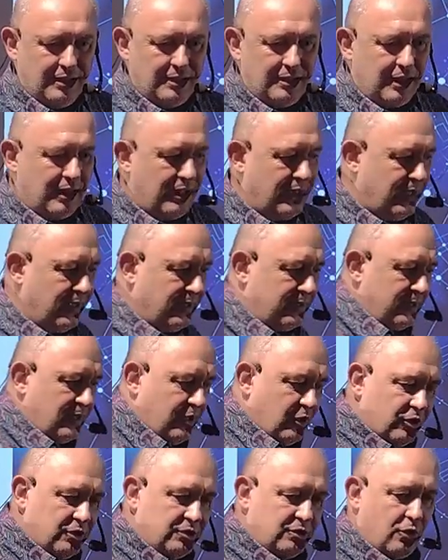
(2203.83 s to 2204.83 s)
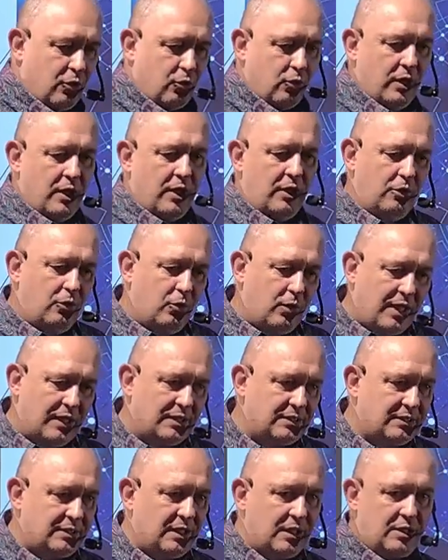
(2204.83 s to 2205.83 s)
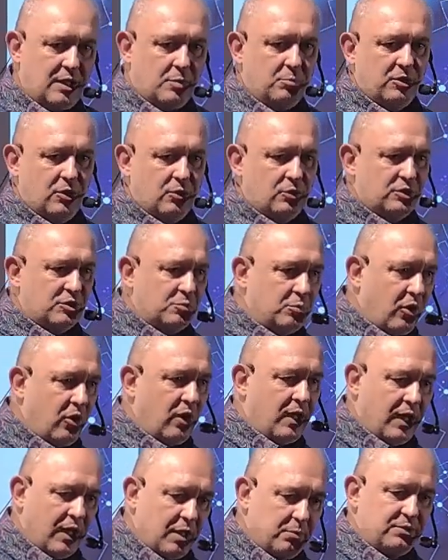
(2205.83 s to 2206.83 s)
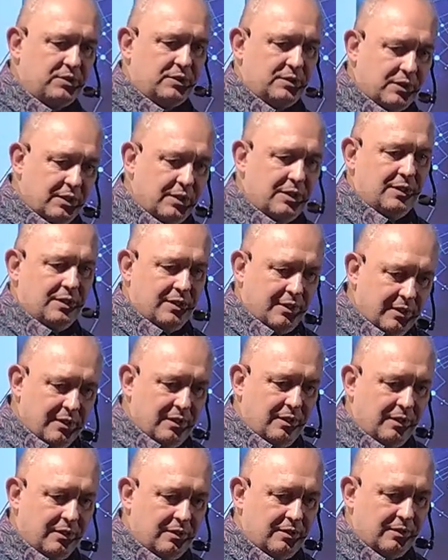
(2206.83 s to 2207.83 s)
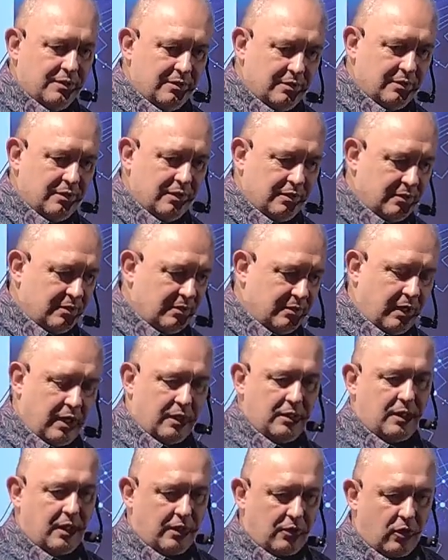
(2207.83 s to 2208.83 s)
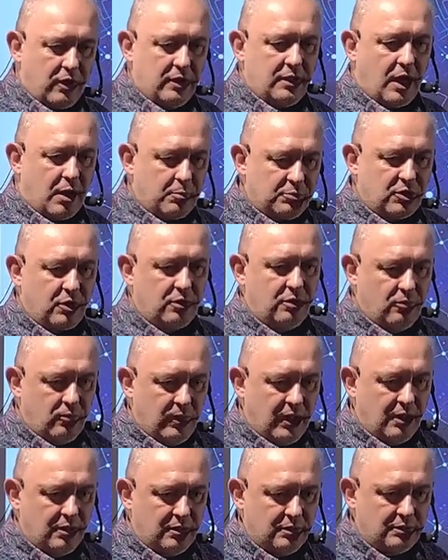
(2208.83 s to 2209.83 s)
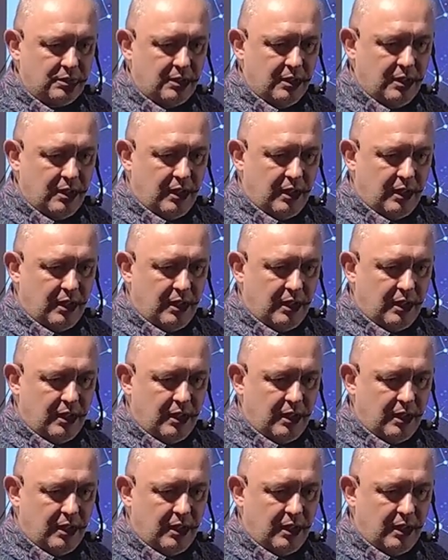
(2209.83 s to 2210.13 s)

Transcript: And also, you can set up those small hubs, I call it hubs on the wheels.